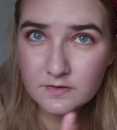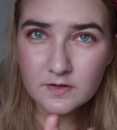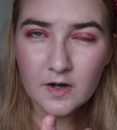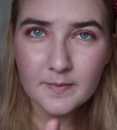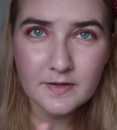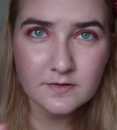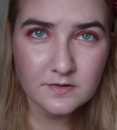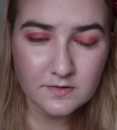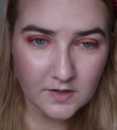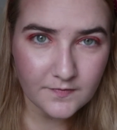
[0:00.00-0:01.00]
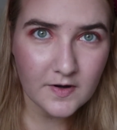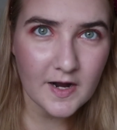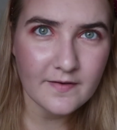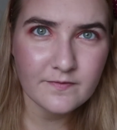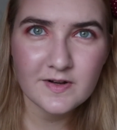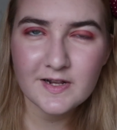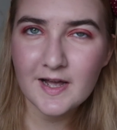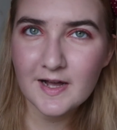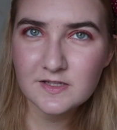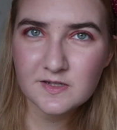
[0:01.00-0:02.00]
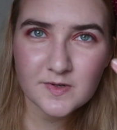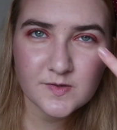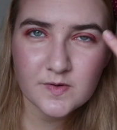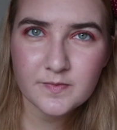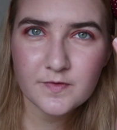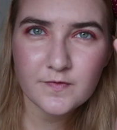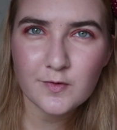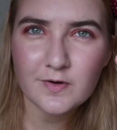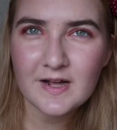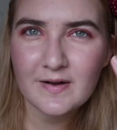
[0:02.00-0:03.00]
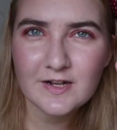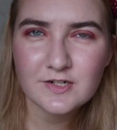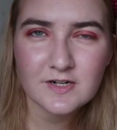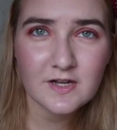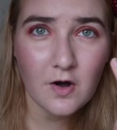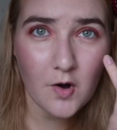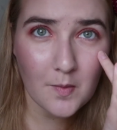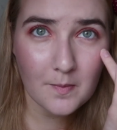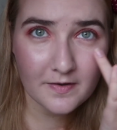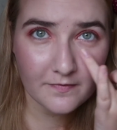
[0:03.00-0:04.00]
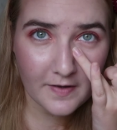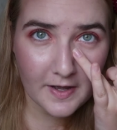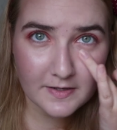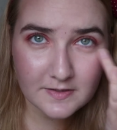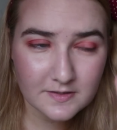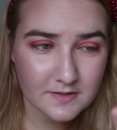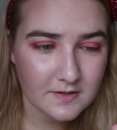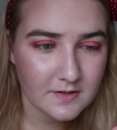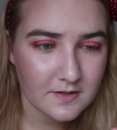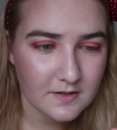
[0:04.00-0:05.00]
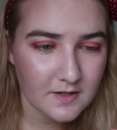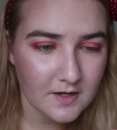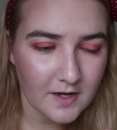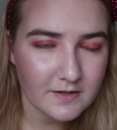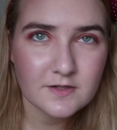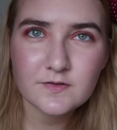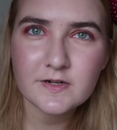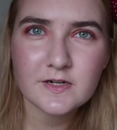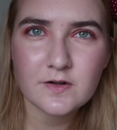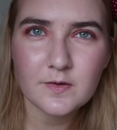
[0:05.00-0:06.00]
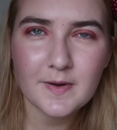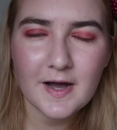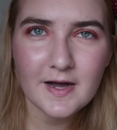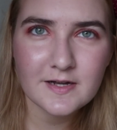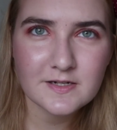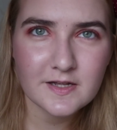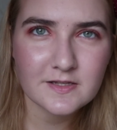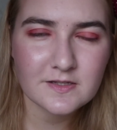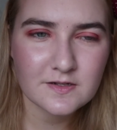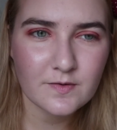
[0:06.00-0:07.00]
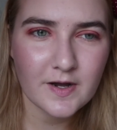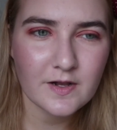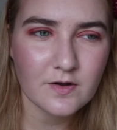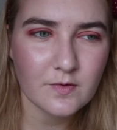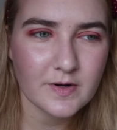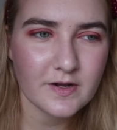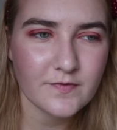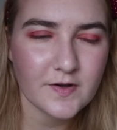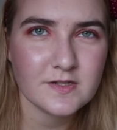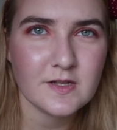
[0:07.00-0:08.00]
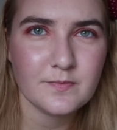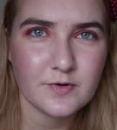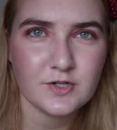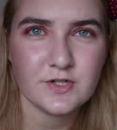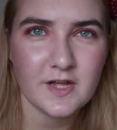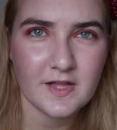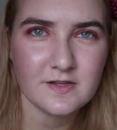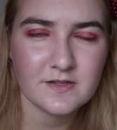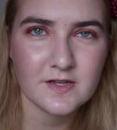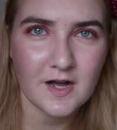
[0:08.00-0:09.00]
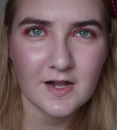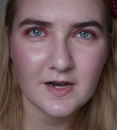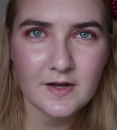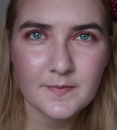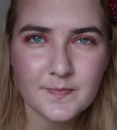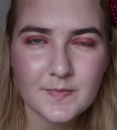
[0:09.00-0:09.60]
So I mean, so far I haven't really had too much problem with fallout actually on my face. Like, that's really not bad. It's quite a lot when I first like brushed it into the colour.